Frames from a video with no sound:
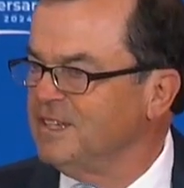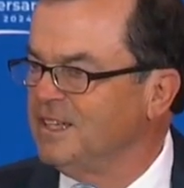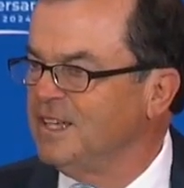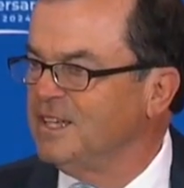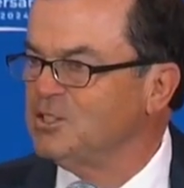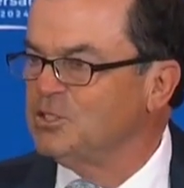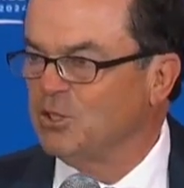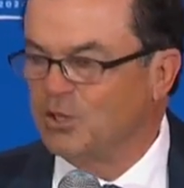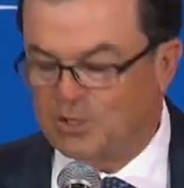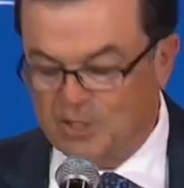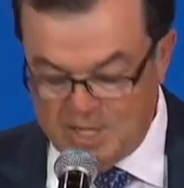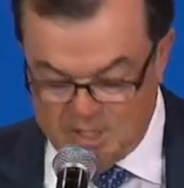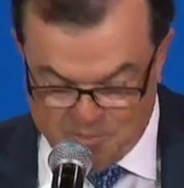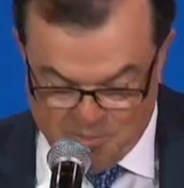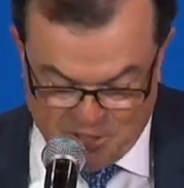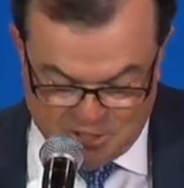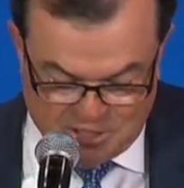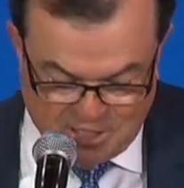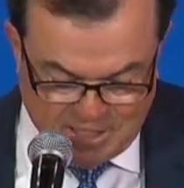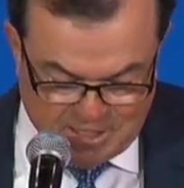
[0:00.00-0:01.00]
So let
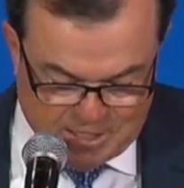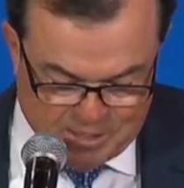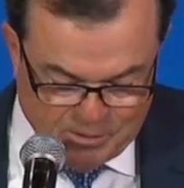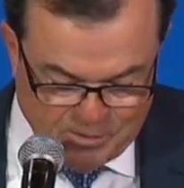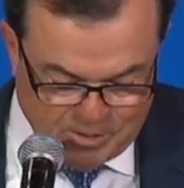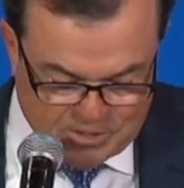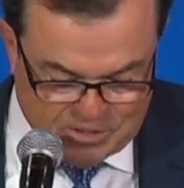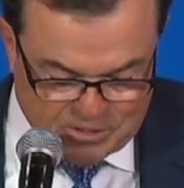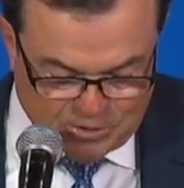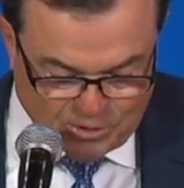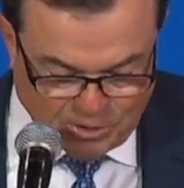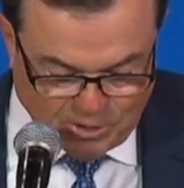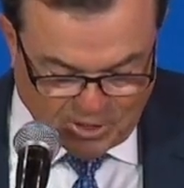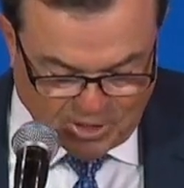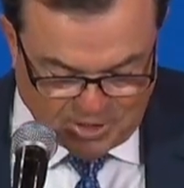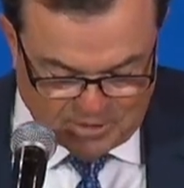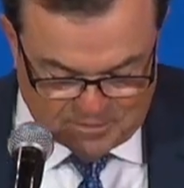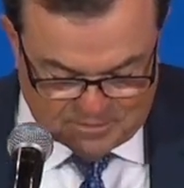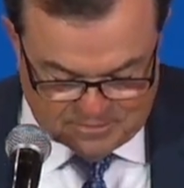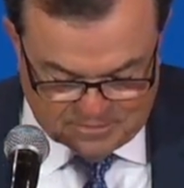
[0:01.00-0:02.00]
me tell you a
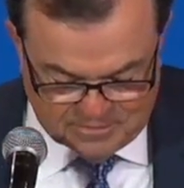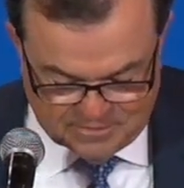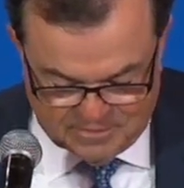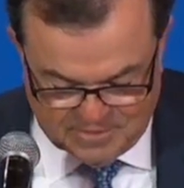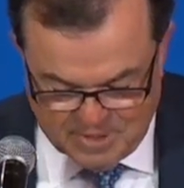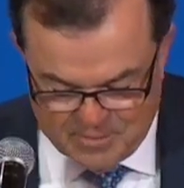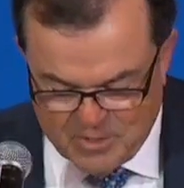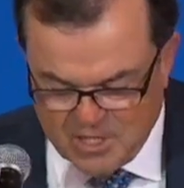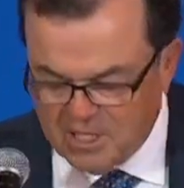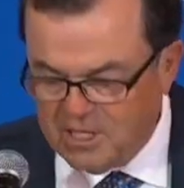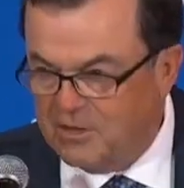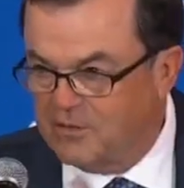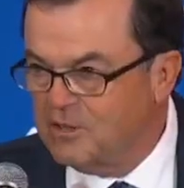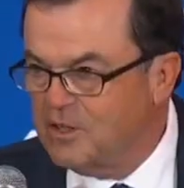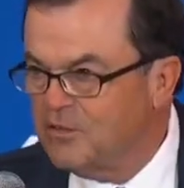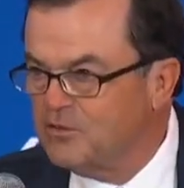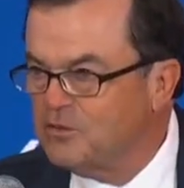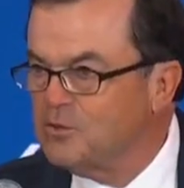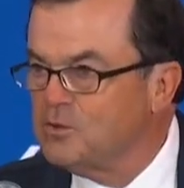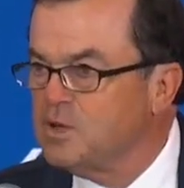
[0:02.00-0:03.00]
story. Let me give you
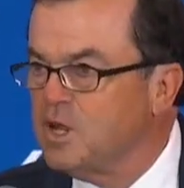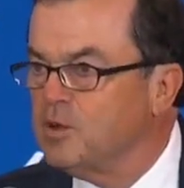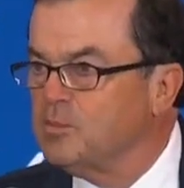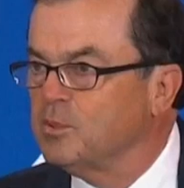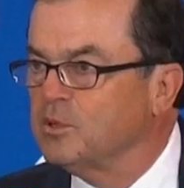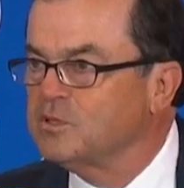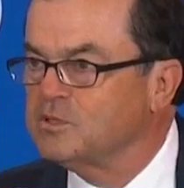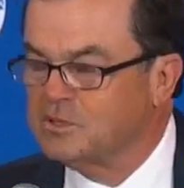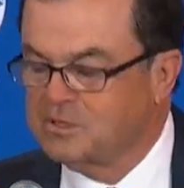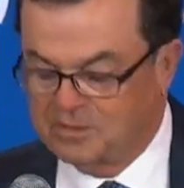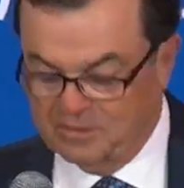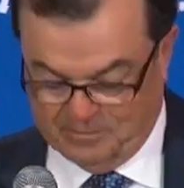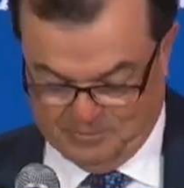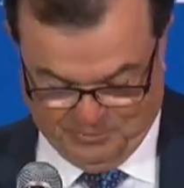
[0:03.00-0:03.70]
a few numbers.